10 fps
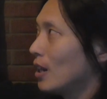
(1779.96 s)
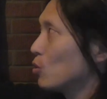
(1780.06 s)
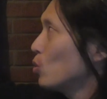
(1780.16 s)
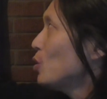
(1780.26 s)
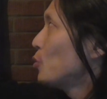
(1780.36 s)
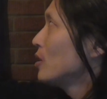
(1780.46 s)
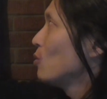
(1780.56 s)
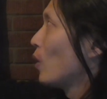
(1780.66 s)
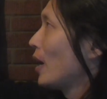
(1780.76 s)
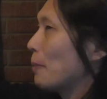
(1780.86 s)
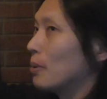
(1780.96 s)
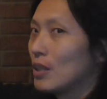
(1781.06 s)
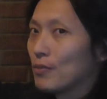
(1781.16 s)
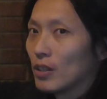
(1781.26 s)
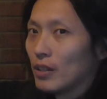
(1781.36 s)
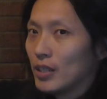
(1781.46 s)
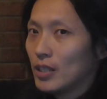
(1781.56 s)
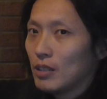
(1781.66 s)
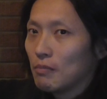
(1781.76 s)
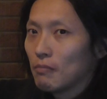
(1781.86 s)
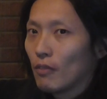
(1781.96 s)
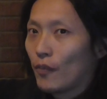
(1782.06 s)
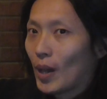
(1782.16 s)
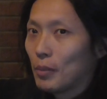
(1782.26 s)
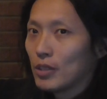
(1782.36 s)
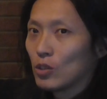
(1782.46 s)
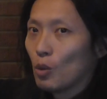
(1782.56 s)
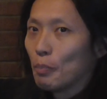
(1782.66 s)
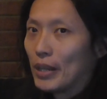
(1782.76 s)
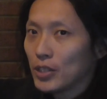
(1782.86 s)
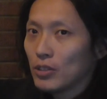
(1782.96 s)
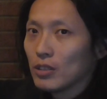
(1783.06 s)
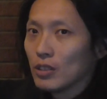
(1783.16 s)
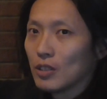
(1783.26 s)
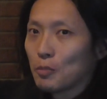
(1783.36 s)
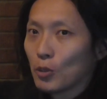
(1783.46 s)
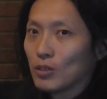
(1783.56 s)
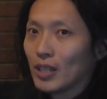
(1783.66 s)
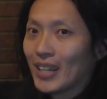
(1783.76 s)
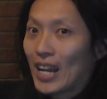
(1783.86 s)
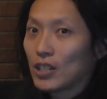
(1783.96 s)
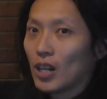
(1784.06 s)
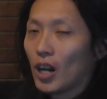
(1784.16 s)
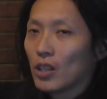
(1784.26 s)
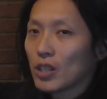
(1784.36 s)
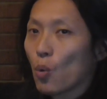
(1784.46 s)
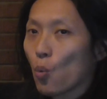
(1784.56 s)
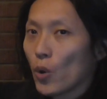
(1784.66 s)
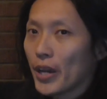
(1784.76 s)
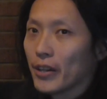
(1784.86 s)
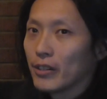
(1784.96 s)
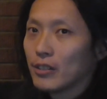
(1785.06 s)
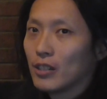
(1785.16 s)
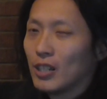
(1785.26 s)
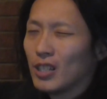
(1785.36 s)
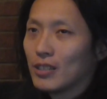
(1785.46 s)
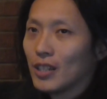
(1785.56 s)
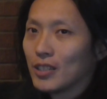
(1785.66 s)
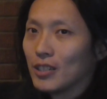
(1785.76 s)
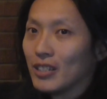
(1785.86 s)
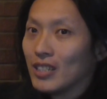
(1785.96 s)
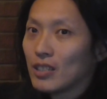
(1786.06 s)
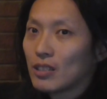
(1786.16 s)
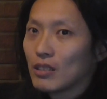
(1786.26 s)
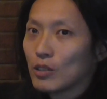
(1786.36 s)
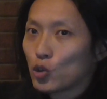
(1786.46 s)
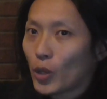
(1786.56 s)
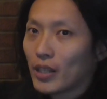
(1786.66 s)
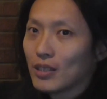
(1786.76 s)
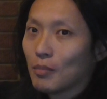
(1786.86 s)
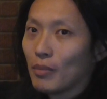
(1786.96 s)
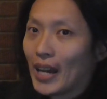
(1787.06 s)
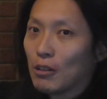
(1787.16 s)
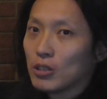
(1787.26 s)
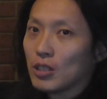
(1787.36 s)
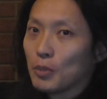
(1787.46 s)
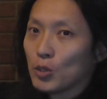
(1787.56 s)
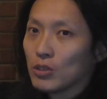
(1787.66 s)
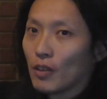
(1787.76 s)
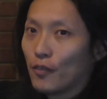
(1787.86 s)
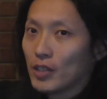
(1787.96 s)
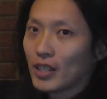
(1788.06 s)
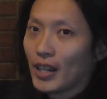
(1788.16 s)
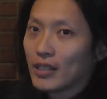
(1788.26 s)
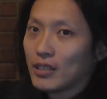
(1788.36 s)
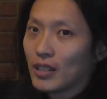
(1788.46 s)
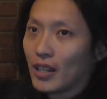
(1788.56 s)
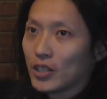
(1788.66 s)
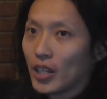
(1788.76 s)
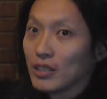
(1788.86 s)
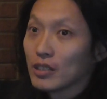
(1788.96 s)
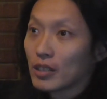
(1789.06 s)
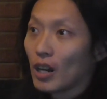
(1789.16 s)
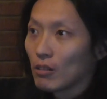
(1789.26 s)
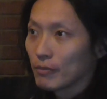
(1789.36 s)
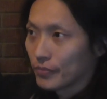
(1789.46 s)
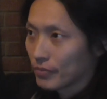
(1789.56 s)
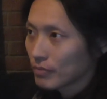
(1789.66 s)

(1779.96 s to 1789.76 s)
And the only reason why I believe the Li family did not mention this is because they actually aren't aware that there is striking similarity between the first classic and Chen style.